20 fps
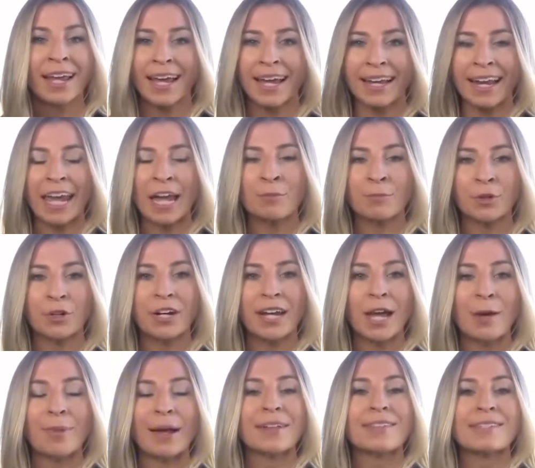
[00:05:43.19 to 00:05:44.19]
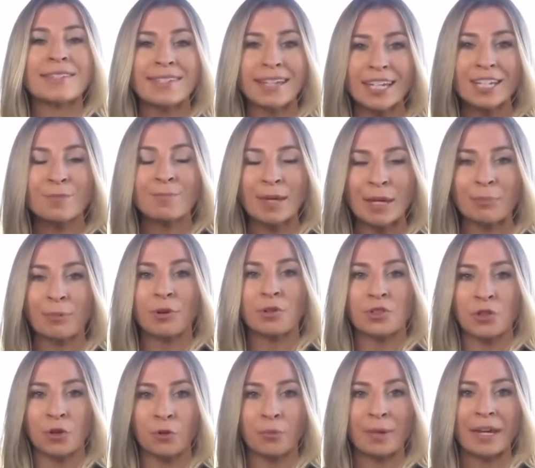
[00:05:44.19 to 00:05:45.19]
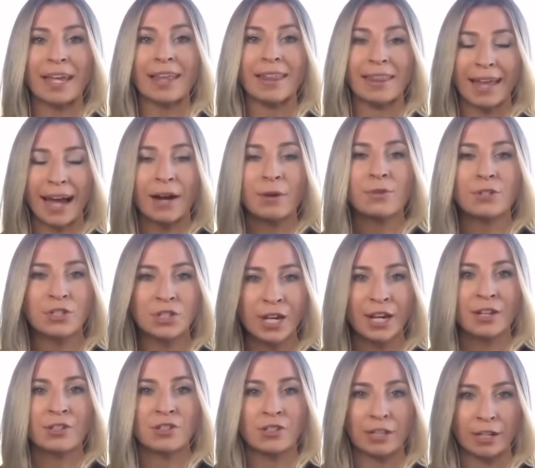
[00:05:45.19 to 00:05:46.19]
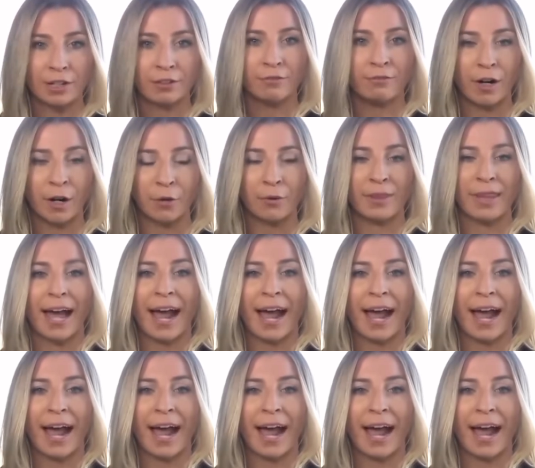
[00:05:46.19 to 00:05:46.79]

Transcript: And Anne-Marie, about six people told me that would change their vote.